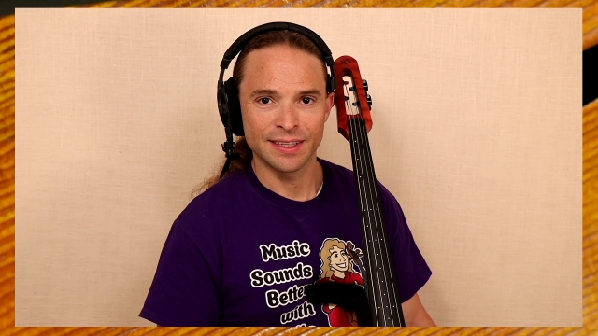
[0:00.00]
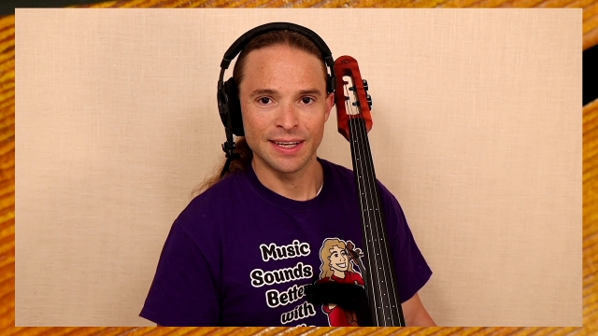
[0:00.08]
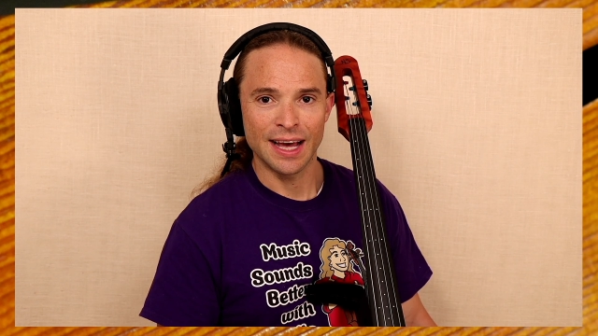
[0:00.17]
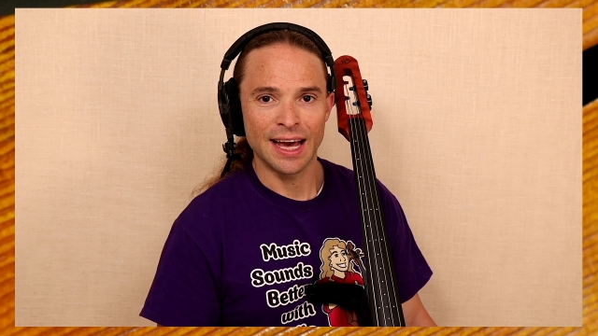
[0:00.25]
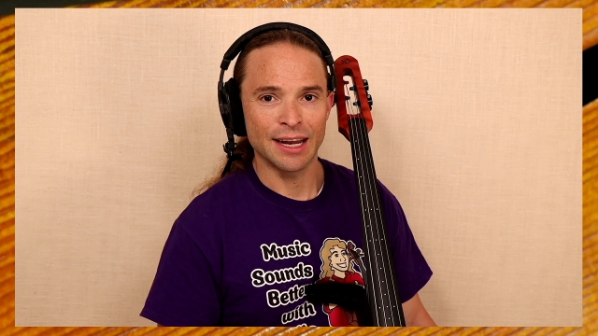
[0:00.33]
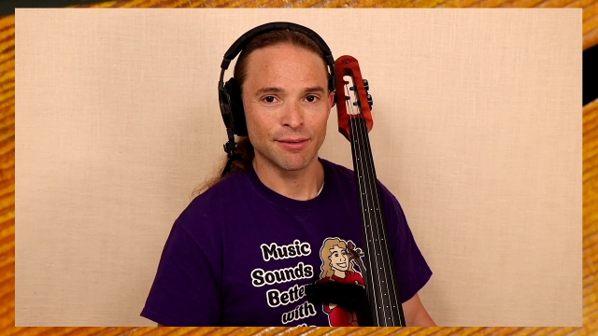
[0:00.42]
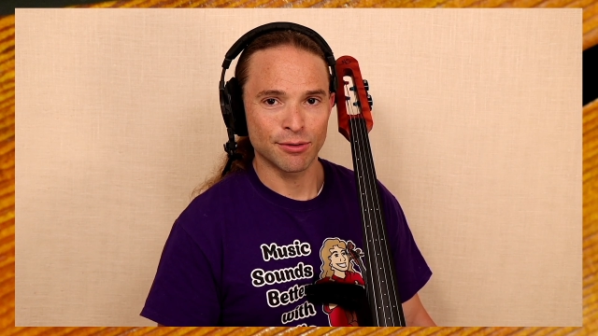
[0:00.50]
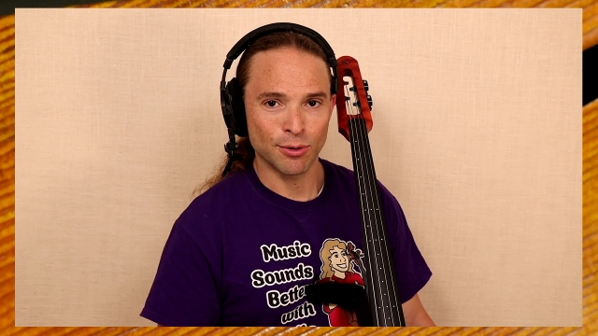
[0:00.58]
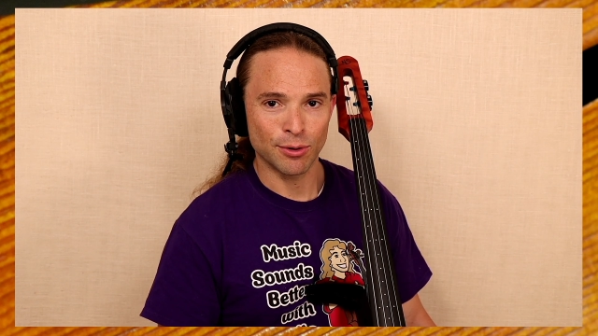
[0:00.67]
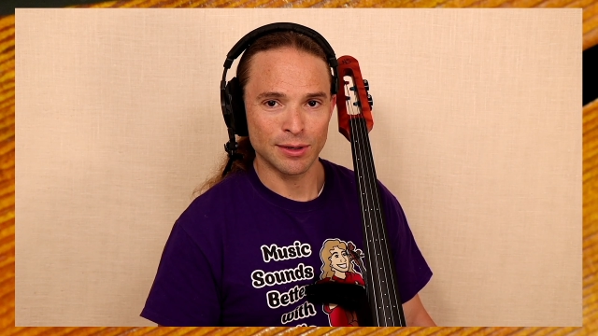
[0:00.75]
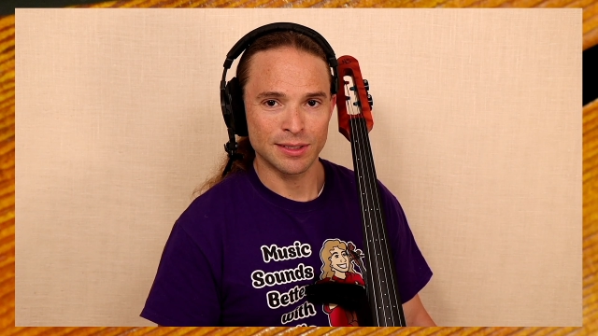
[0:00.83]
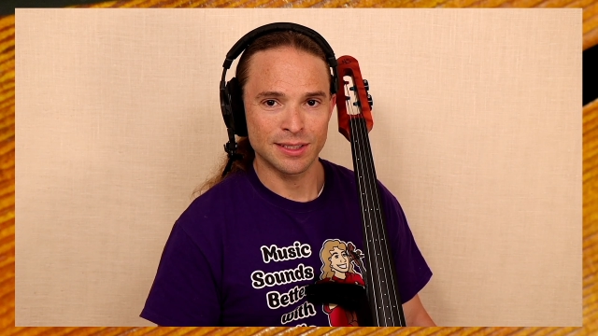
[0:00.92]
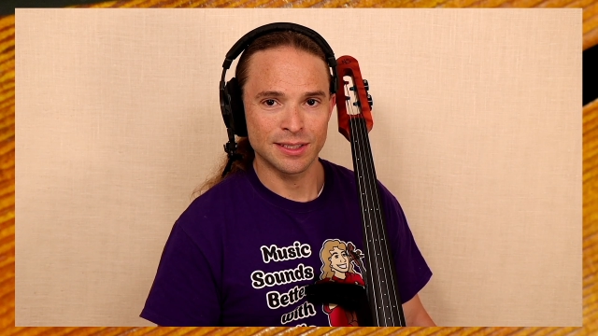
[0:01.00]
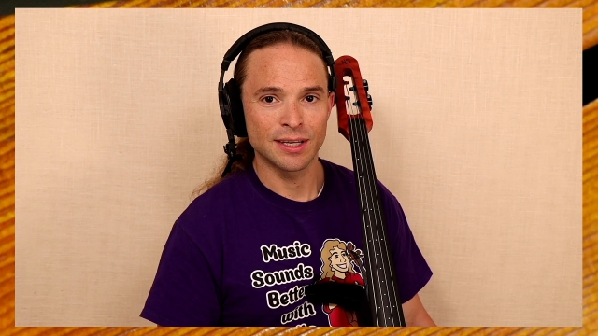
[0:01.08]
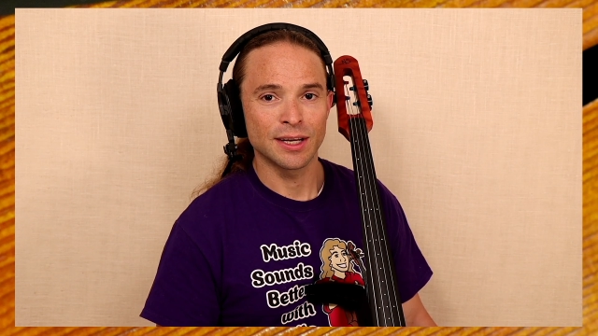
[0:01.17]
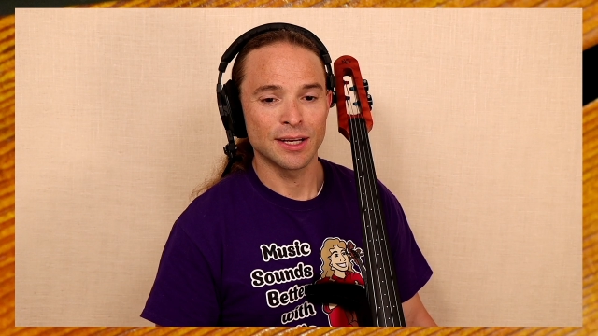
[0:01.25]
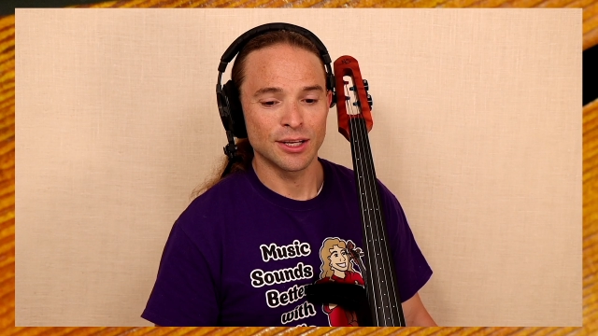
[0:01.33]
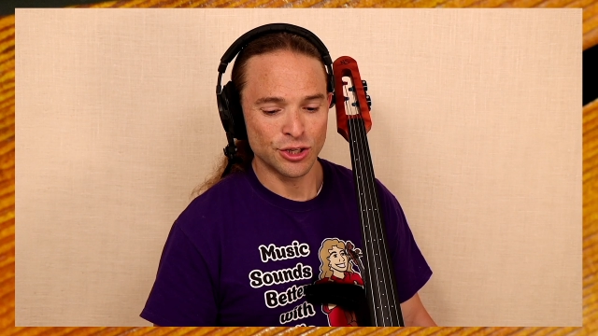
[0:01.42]
And of course,
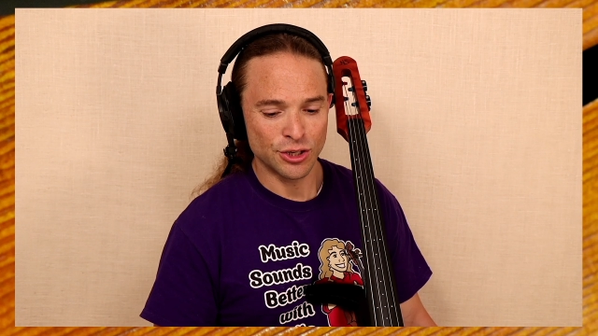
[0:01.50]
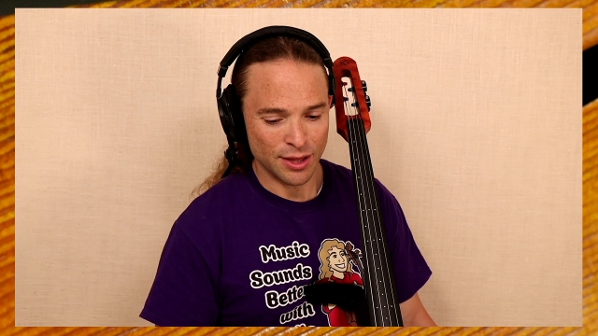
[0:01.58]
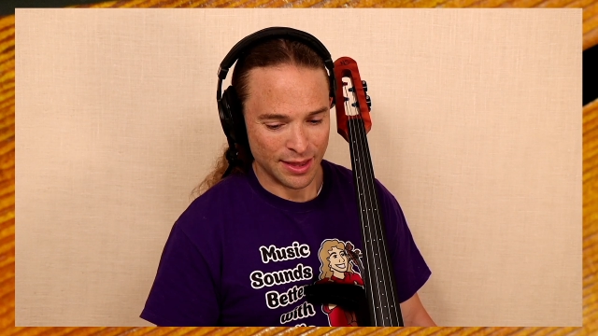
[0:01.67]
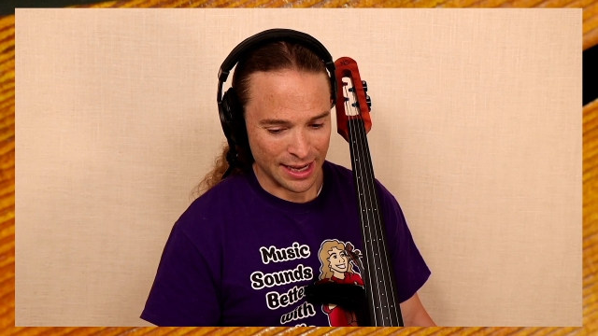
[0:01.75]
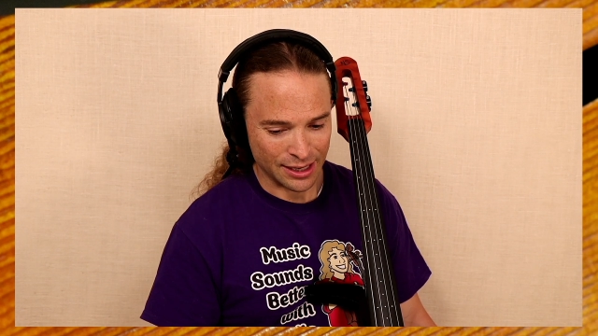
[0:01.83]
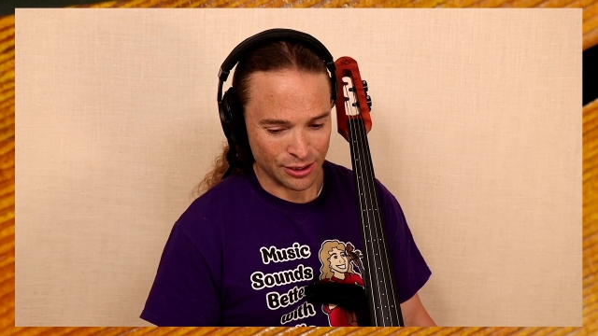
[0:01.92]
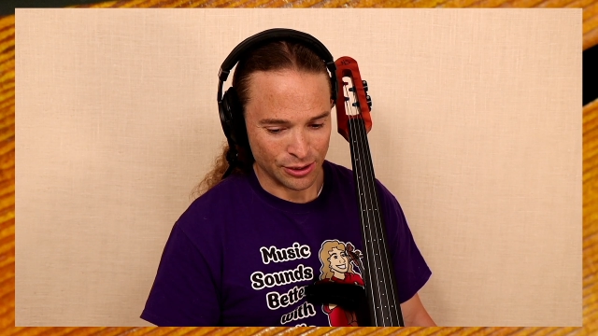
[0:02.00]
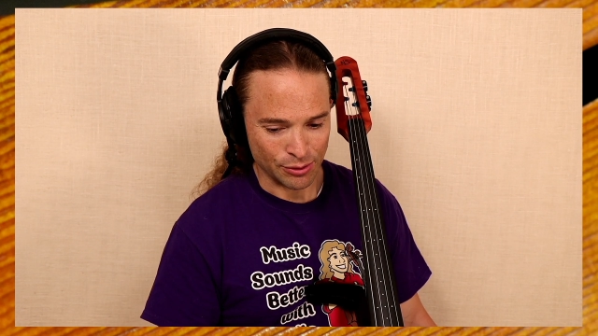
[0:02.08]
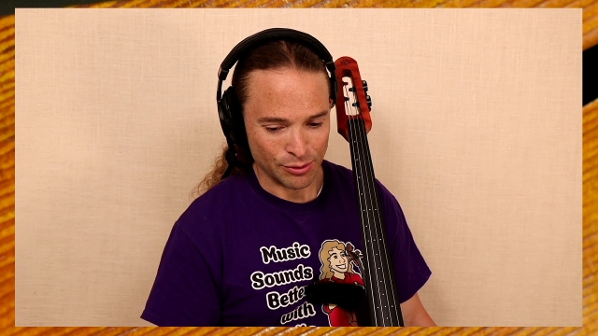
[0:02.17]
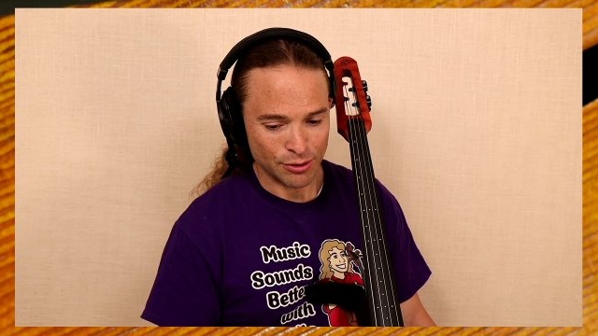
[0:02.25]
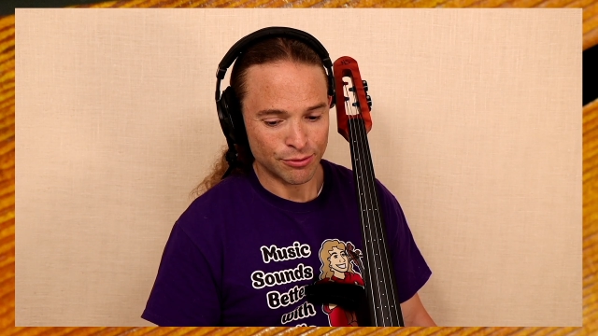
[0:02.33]
thank you